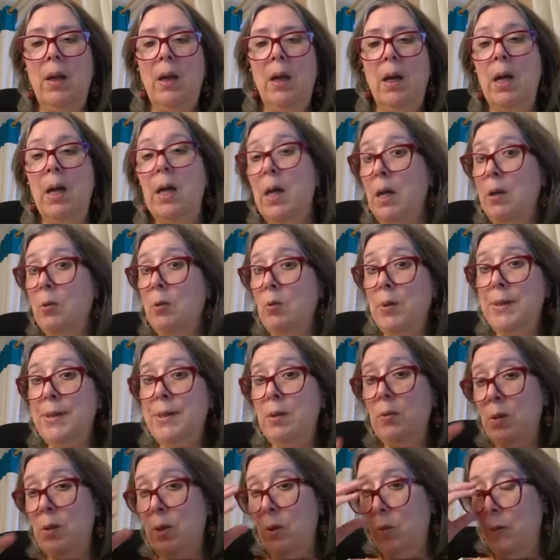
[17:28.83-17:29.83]
and
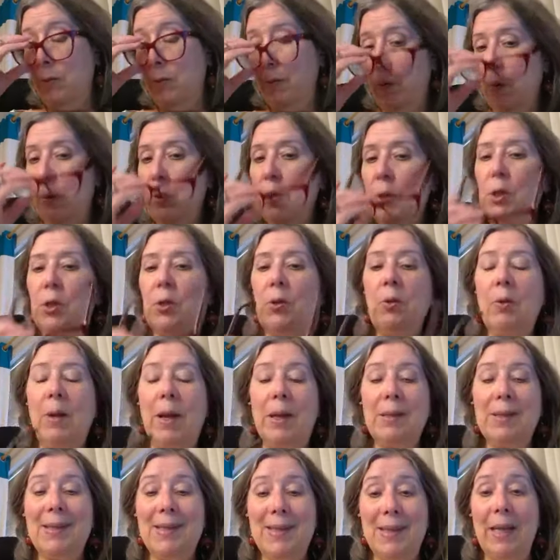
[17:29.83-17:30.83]
also they're referred to
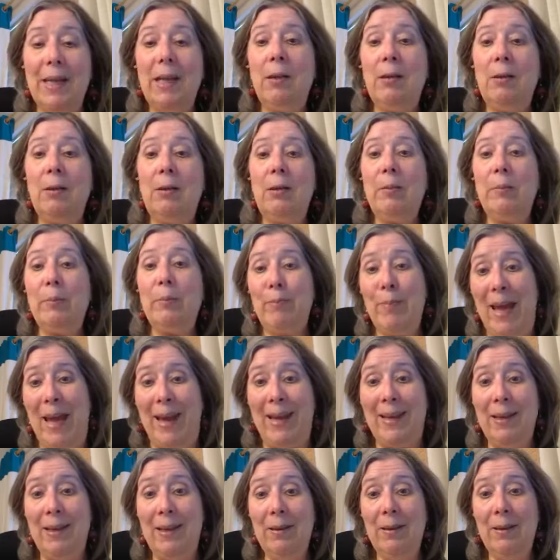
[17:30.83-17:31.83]
as single
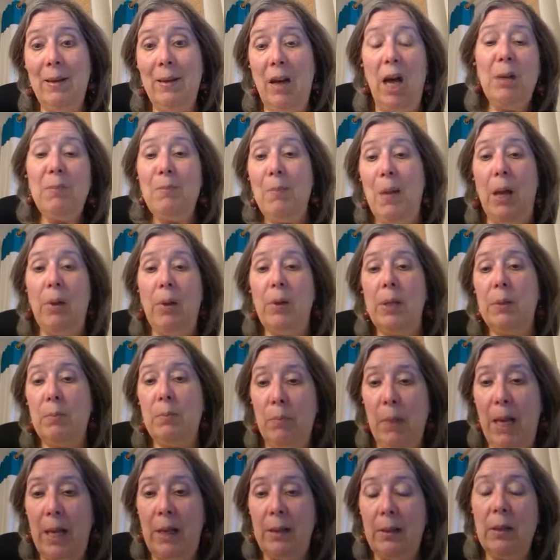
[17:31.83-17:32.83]
men, unmarried
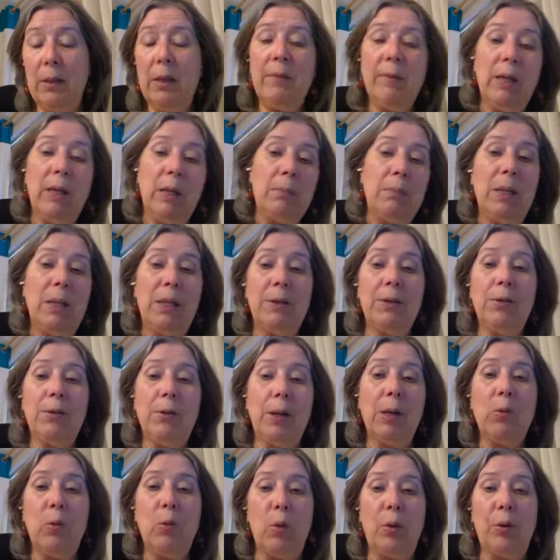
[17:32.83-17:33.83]
men living in
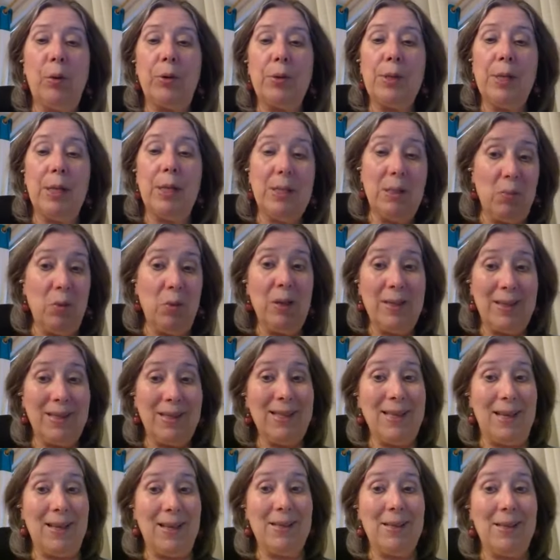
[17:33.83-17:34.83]
military quarters. That's what it
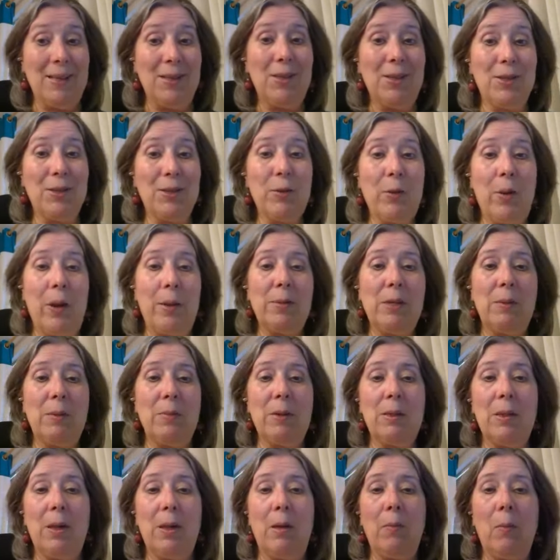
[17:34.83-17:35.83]
says. It describes them
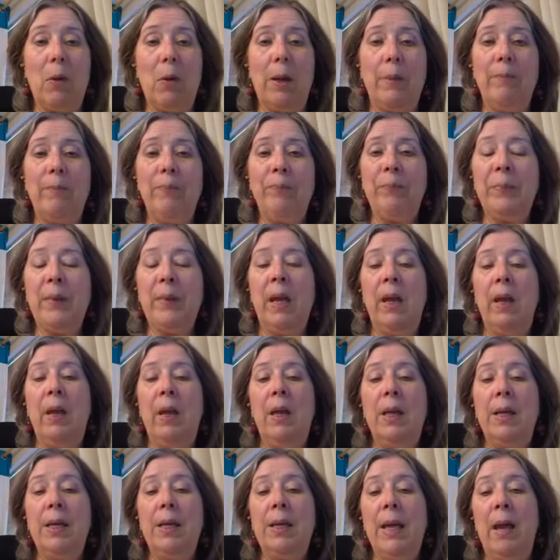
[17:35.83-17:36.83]
as that way.
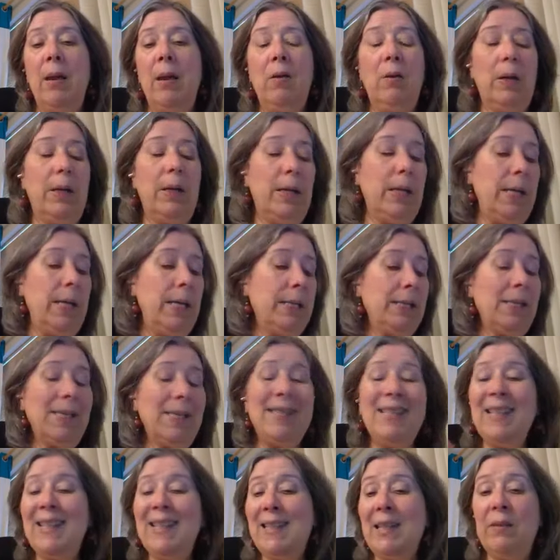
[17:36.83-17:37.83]
Now, it
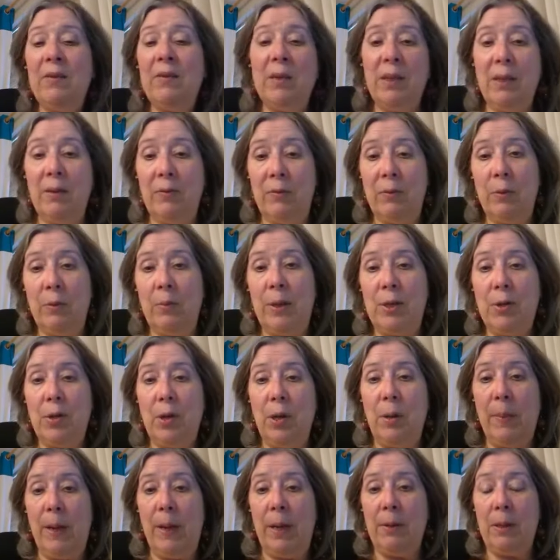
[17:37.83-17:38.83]
doesn't give any
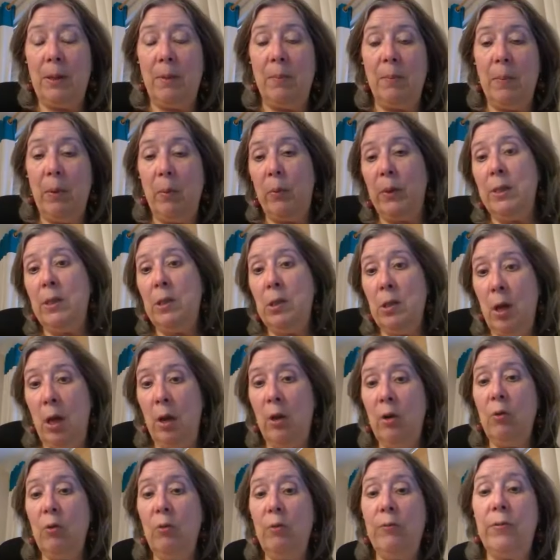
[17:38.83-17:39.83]
information about them, but we
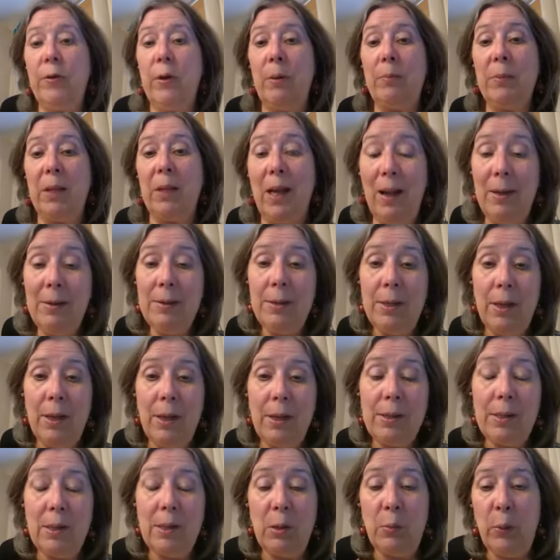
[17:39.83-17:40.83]
know from the
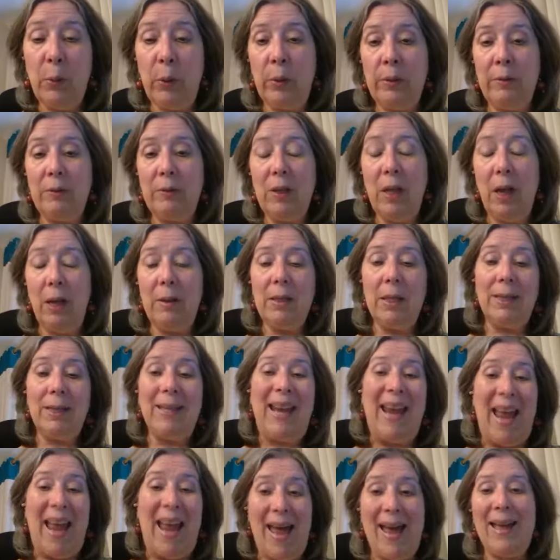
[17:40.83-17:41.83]
context and period of time that
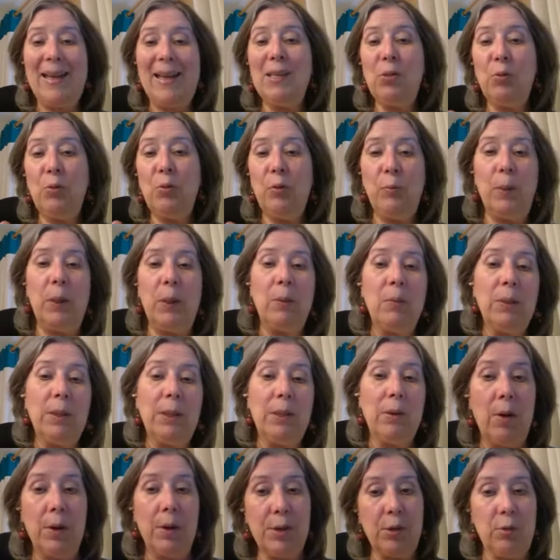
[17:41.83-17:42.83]
they had to have been with
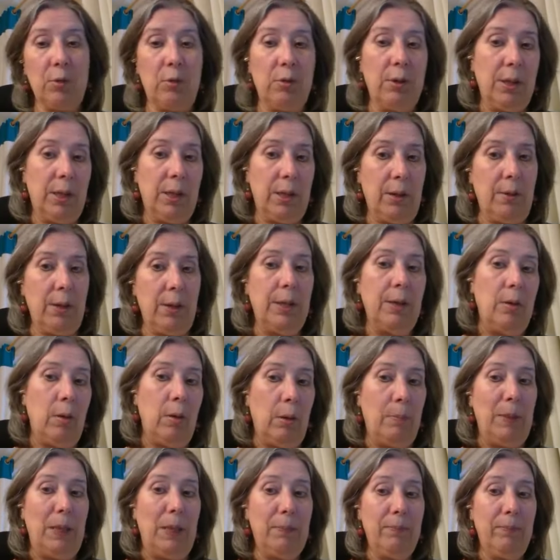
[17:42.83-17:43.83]
the Austro-Hungarian
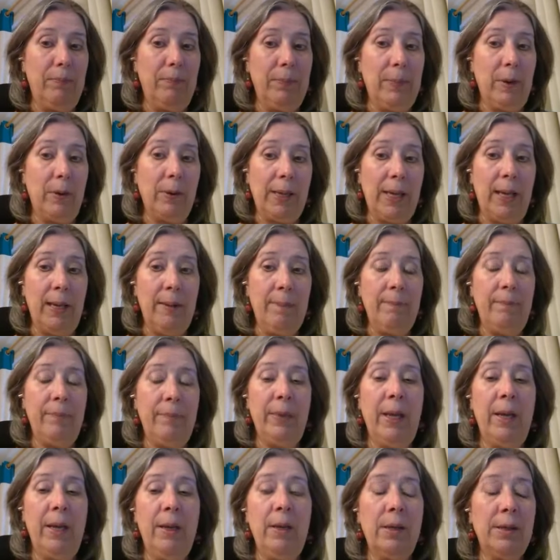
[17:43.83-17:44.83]
army, okay?
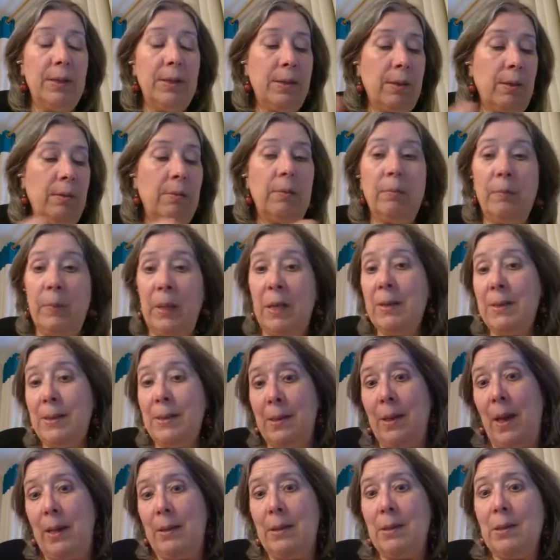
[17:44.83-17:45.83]
So, because
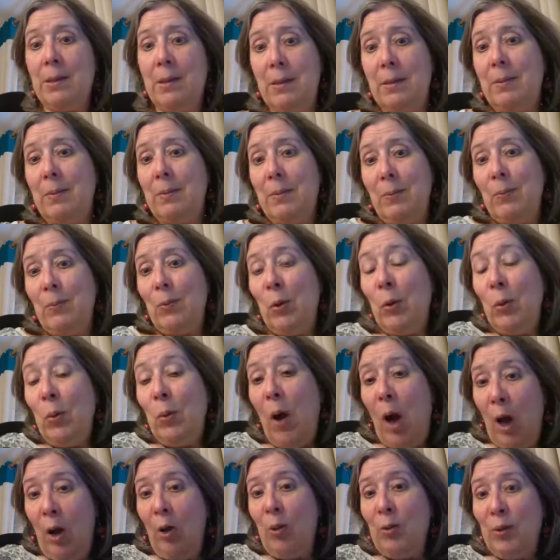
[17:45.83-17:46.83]
that's who
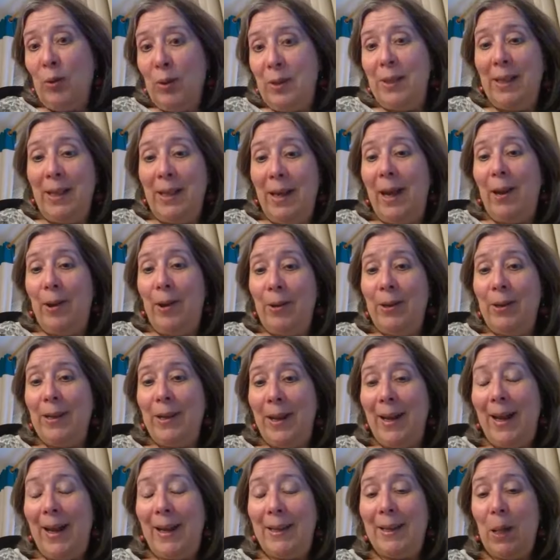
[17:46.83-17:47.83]
owned the
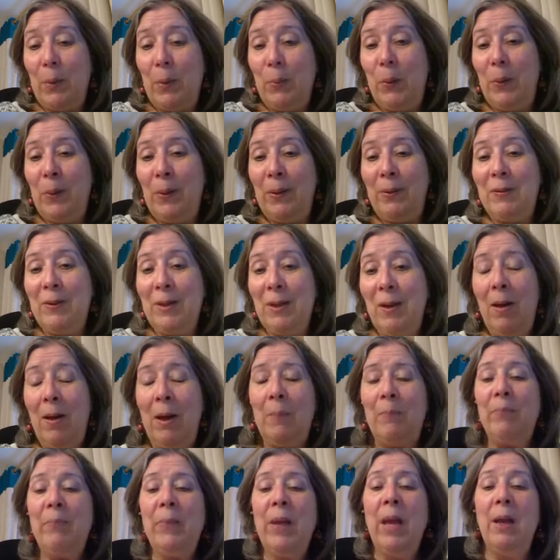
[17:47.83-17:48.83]
area at that period of
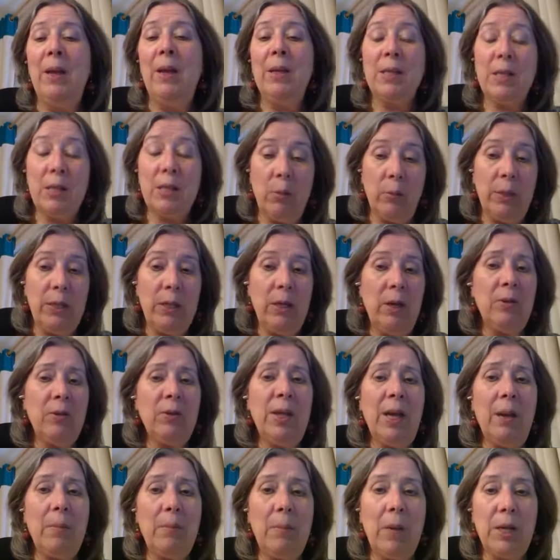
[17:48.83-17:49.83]
time. So we know
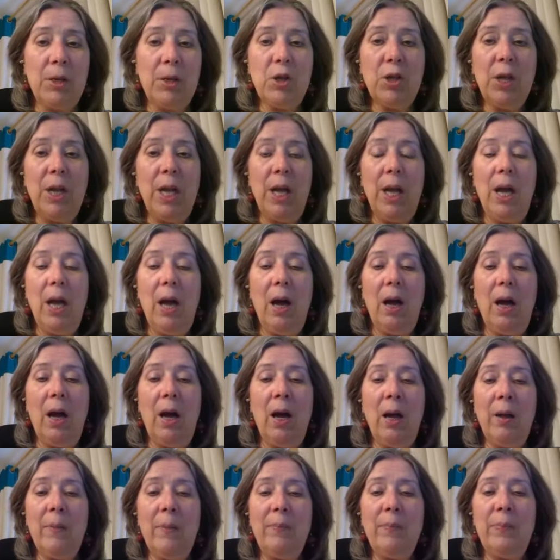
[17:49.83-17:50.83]
that much.
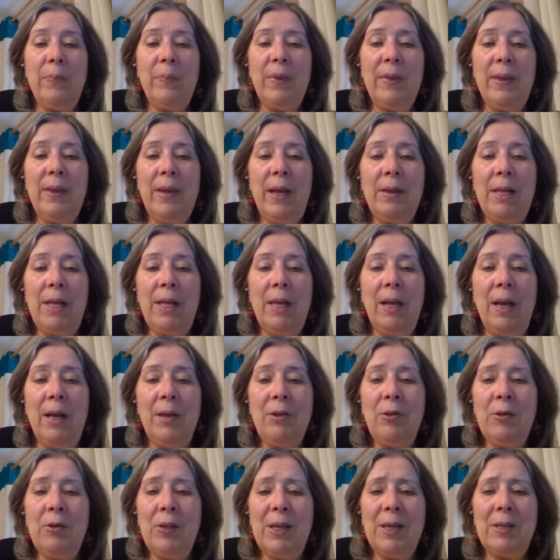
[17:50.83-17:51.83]
Now, the
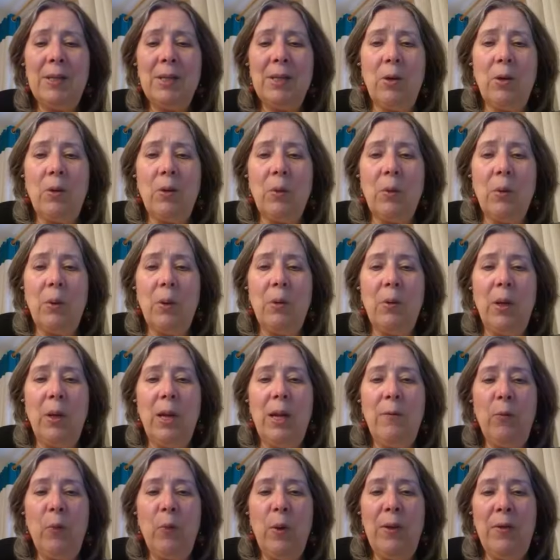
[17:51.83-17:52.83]
other thing is, though,
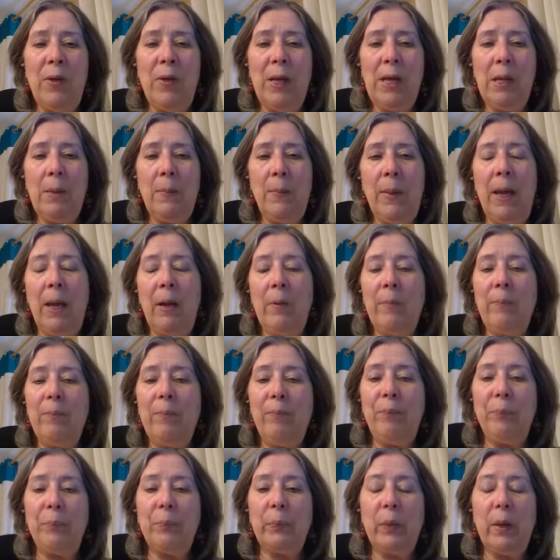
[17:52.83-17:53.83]
if we think about
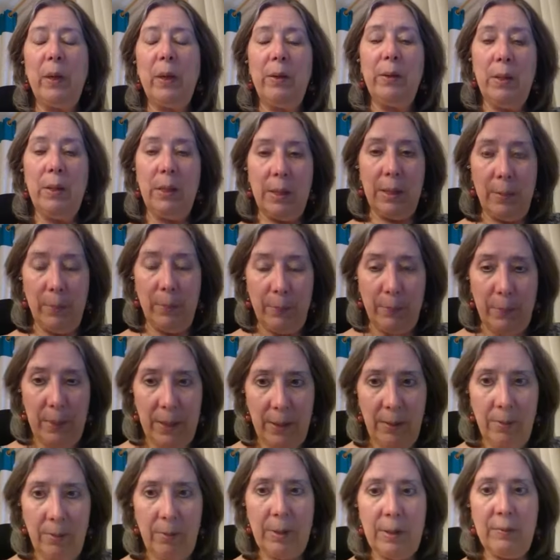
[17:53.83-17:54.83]
the
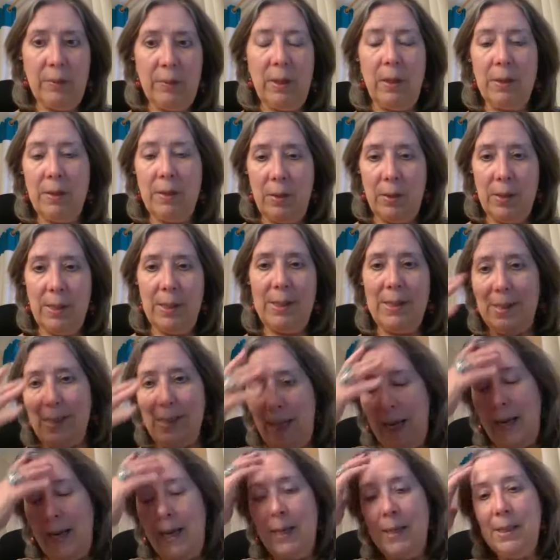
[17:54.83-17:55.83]
period of time, so this is
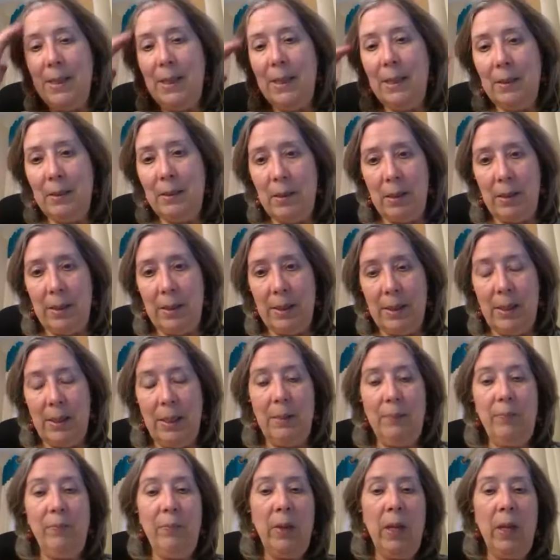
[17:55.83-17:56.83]
1890,